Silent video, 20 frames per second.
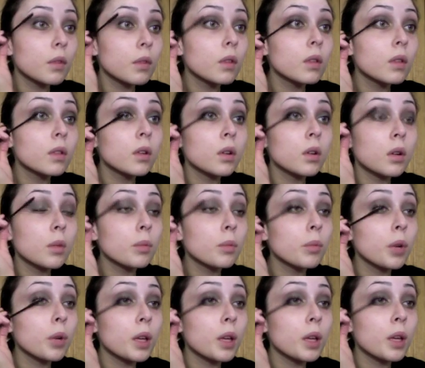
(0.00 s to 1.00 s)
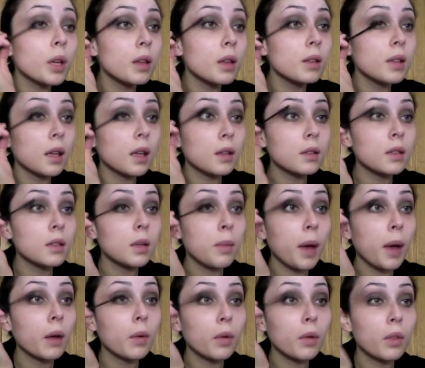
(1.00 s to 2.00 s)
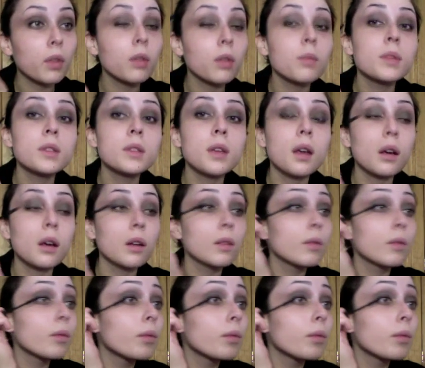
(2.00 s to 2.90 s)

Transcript: So I'm bringing the intensity back with mascara.